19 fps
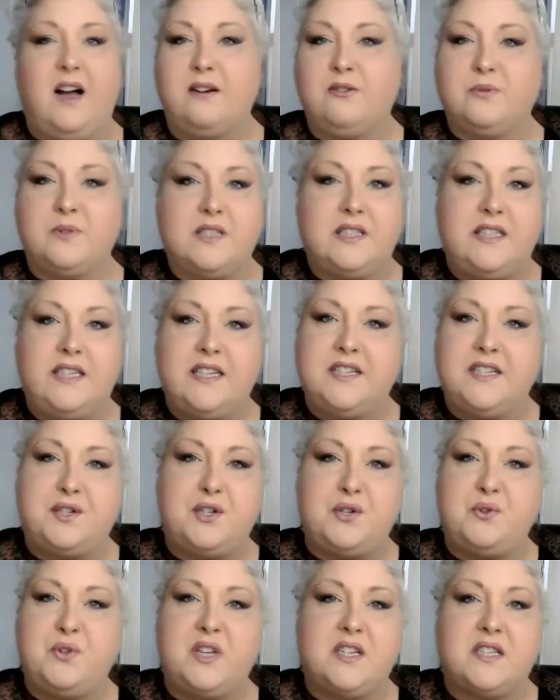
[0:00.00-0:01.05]
don't really need to
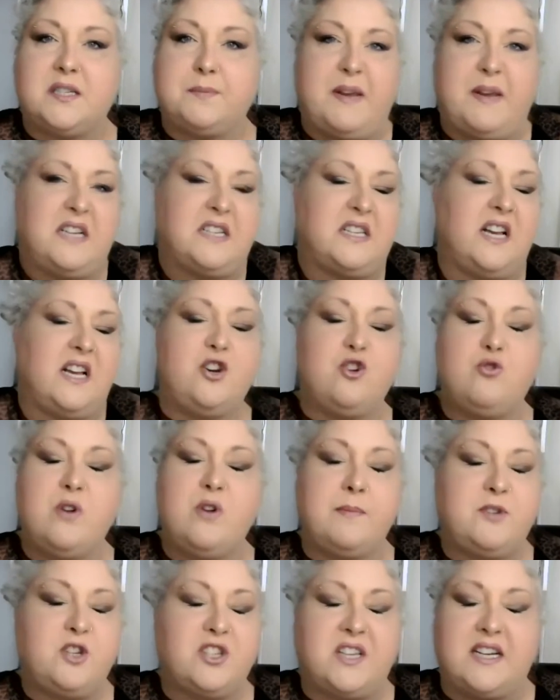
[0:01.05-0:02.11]
do this because I know
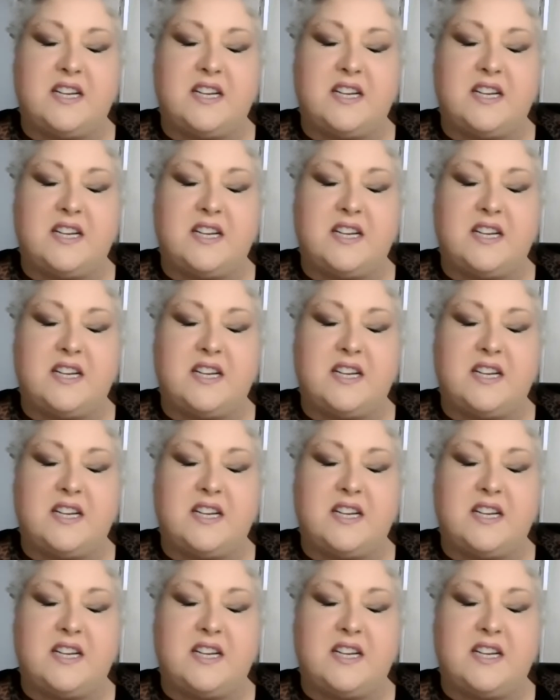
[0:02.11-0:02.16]
I'm just